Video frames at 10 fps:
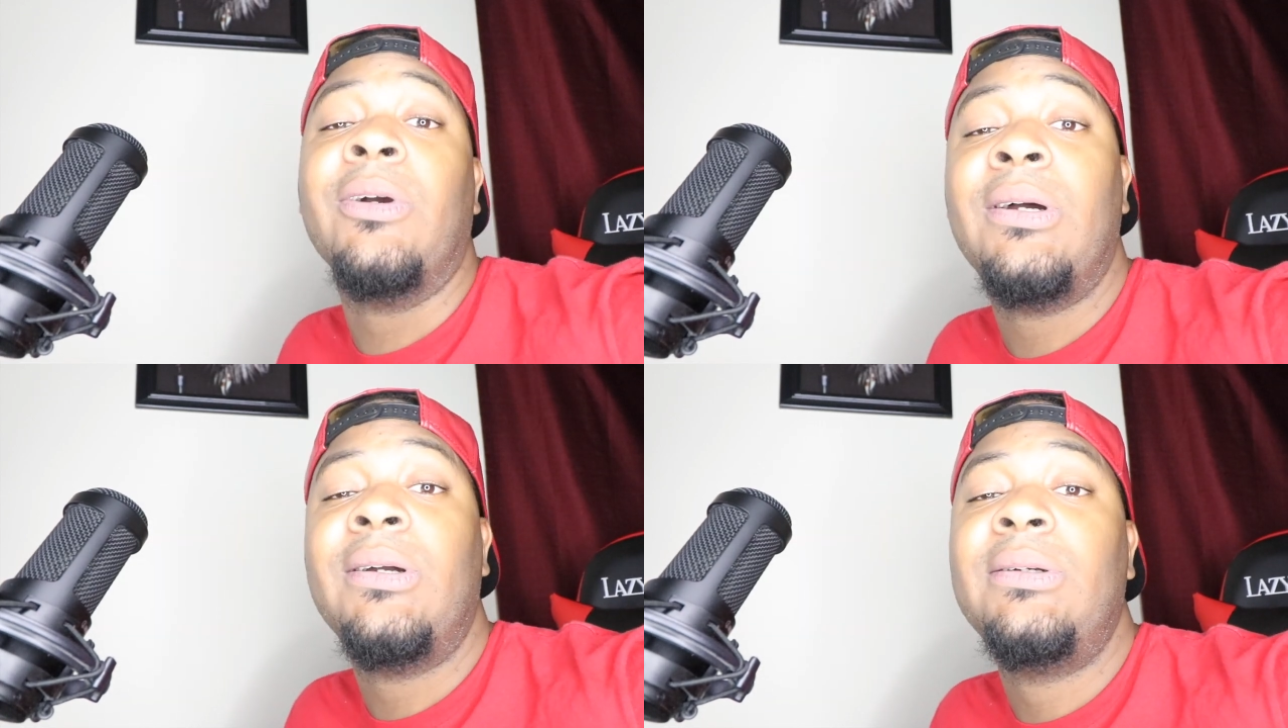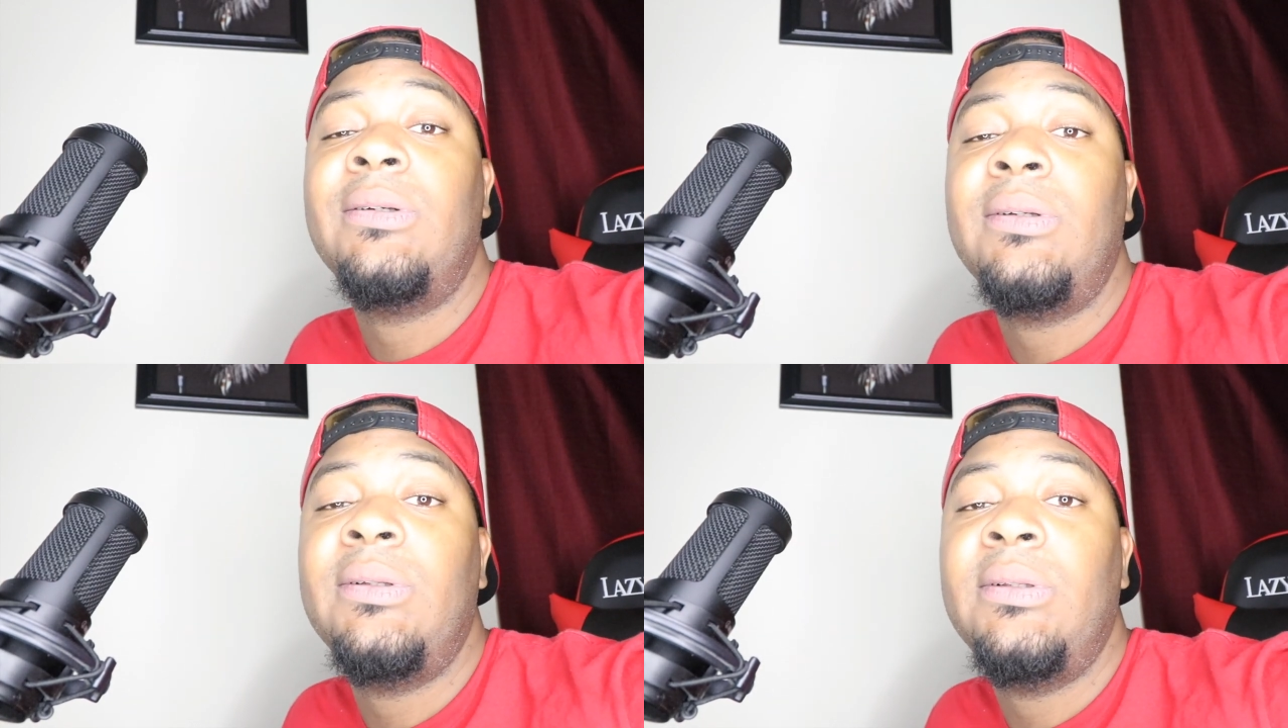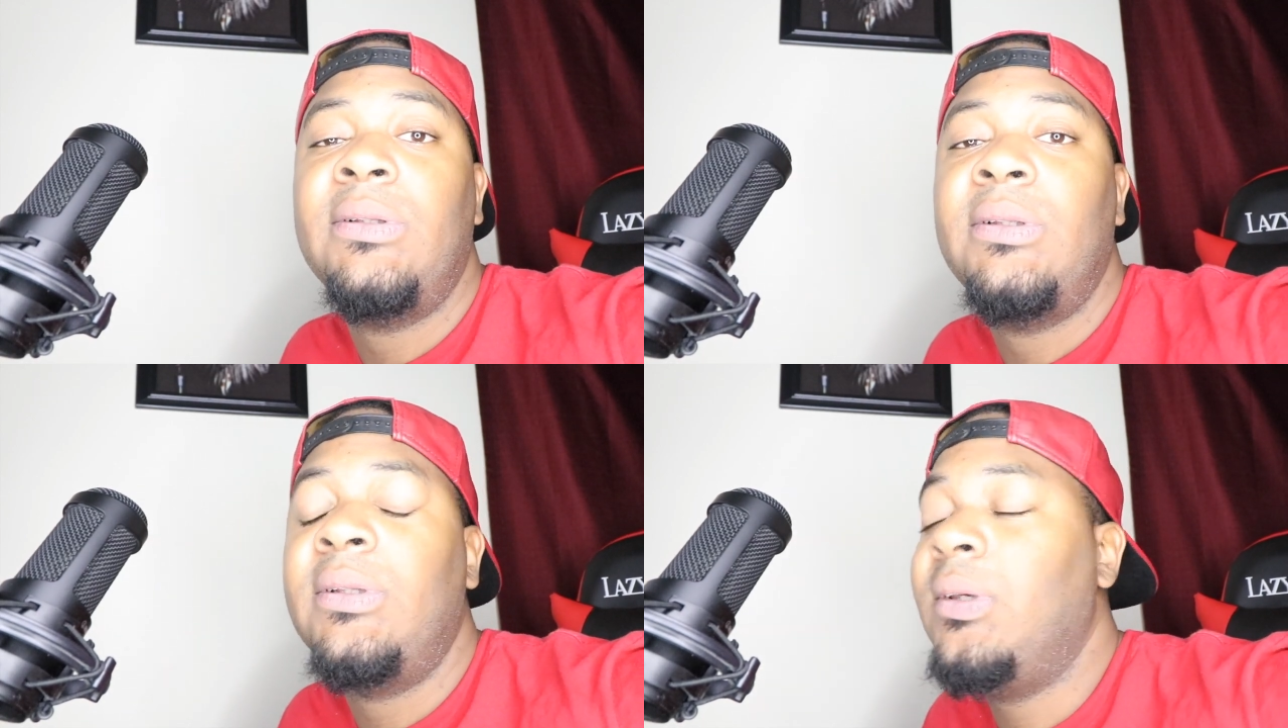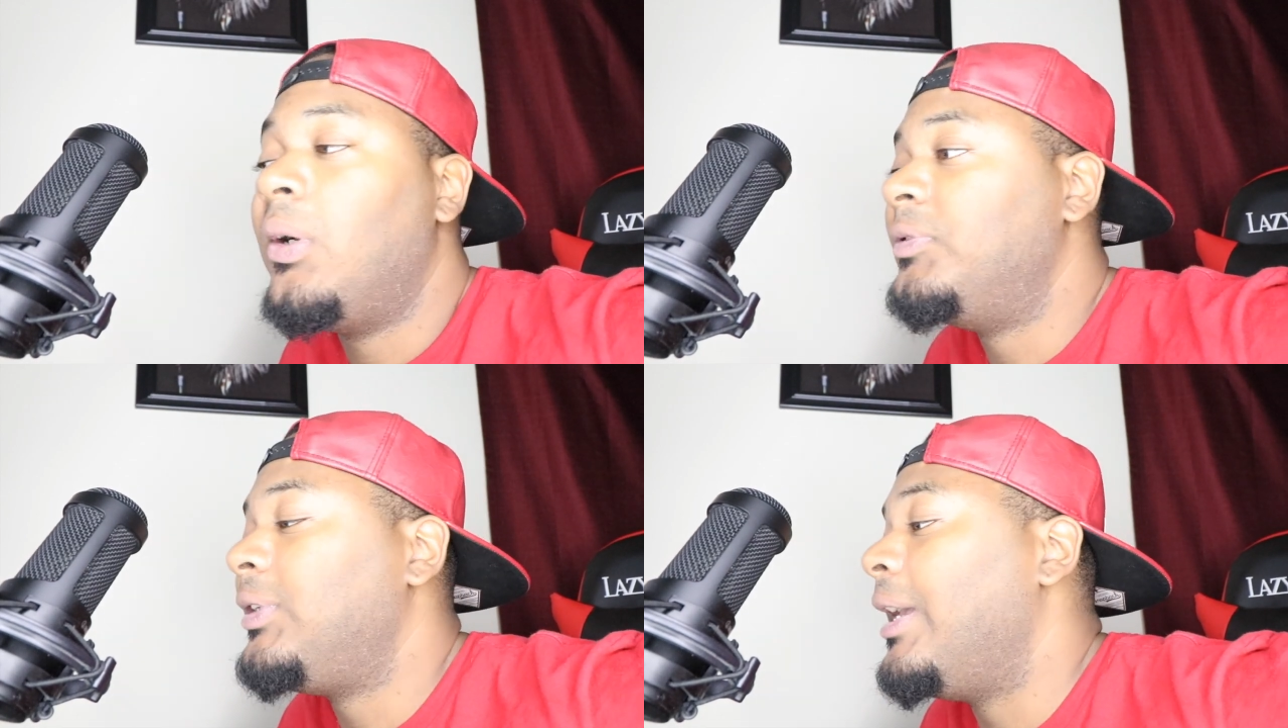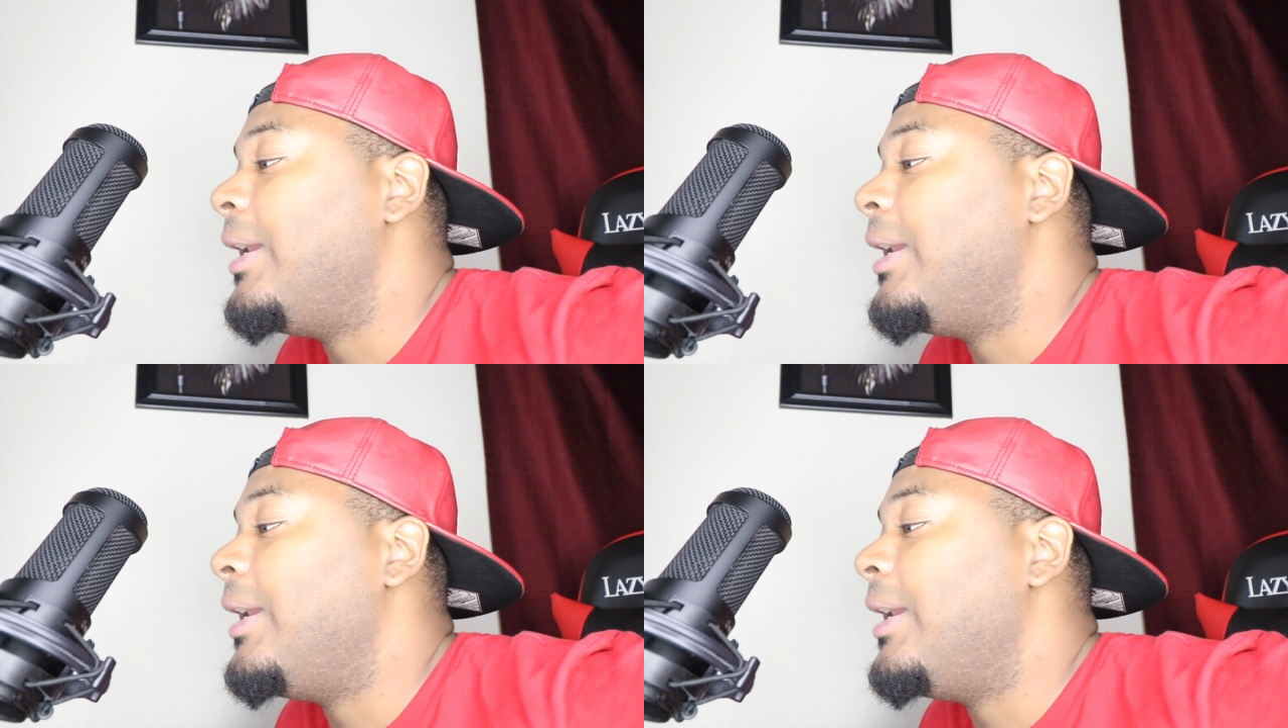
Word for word: bruh. You know what I'm saying?